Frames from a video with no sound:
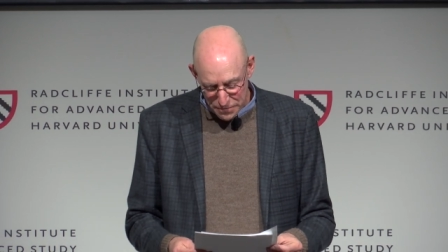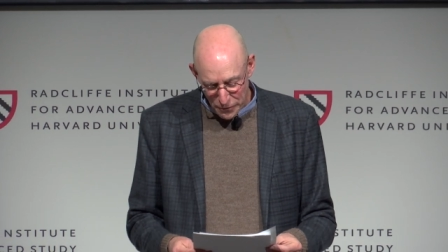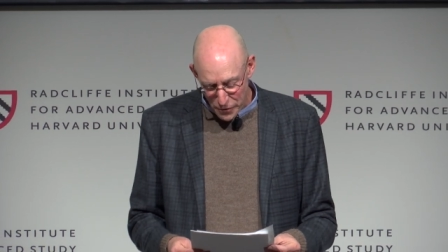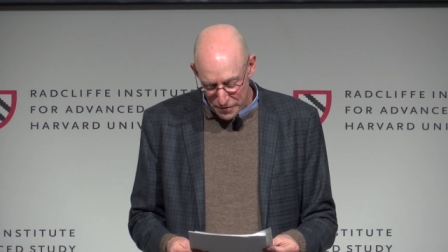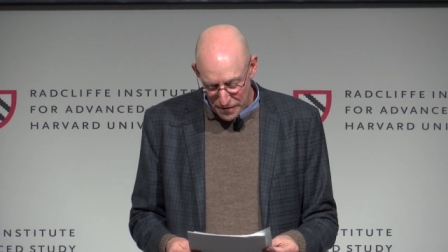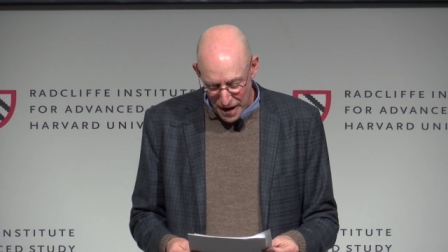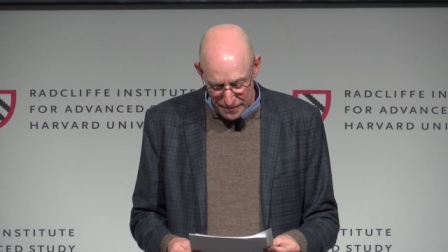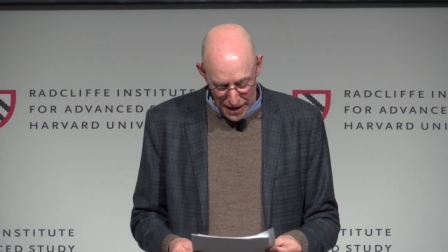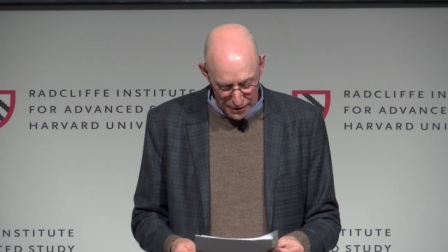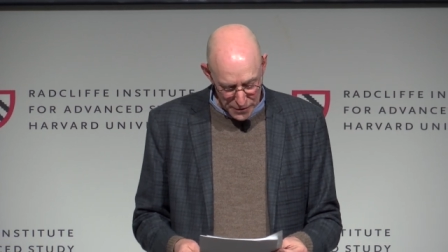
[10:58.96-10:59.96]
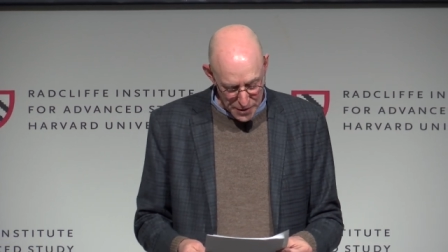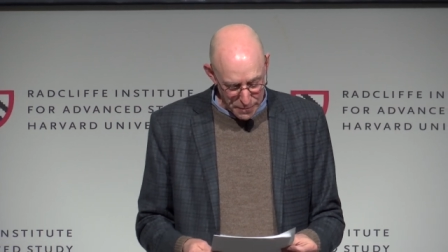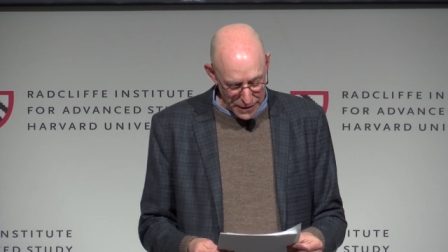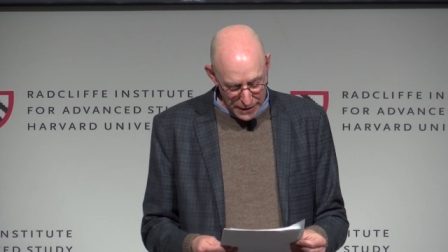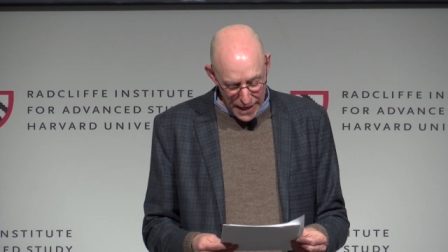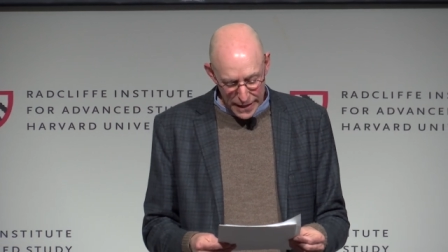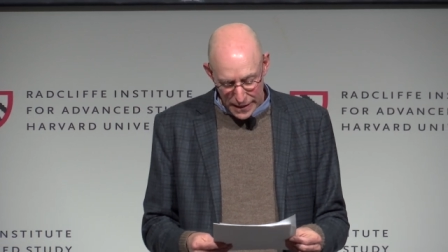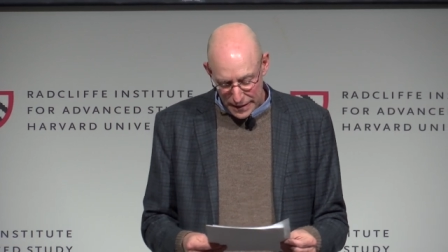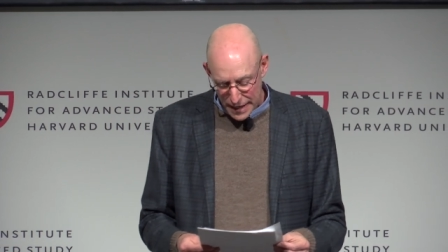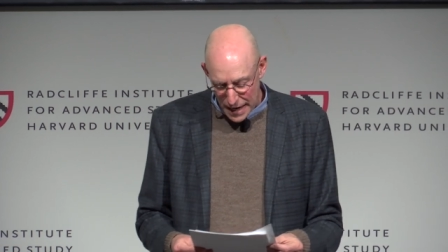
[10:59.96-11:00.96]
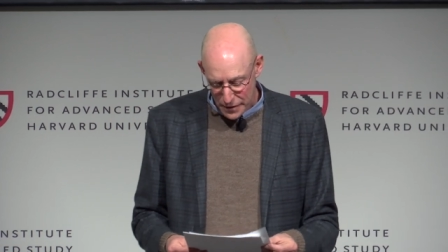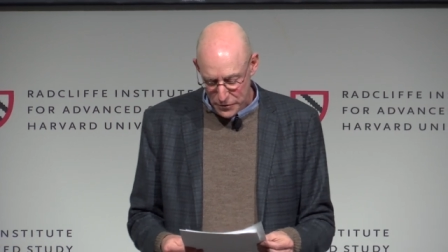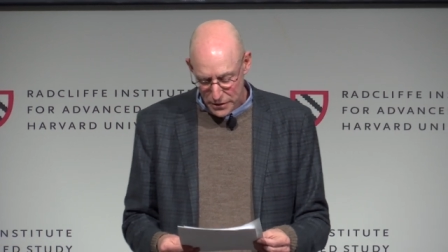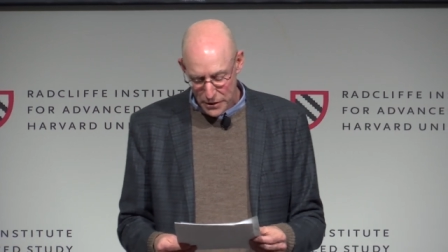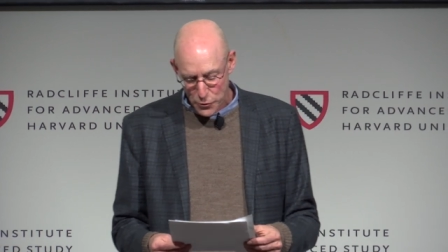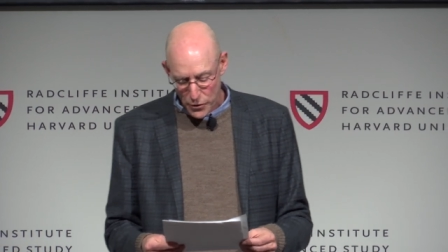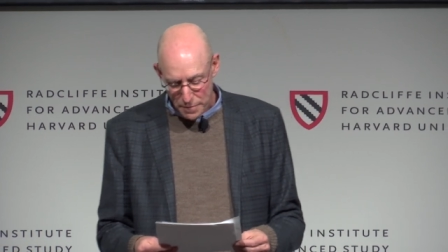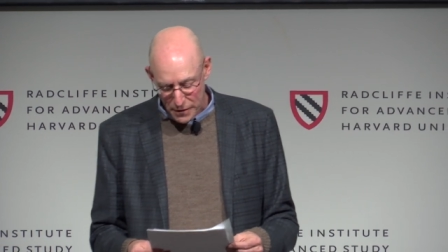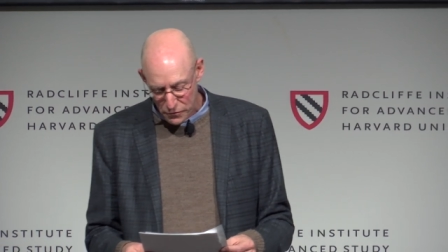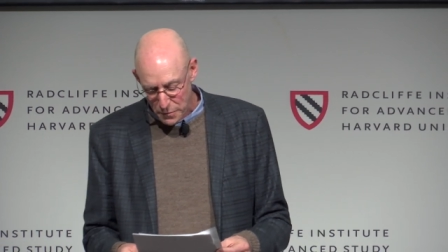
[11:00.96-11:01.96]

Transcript: of four or five hours spent laying on a couch in a treatment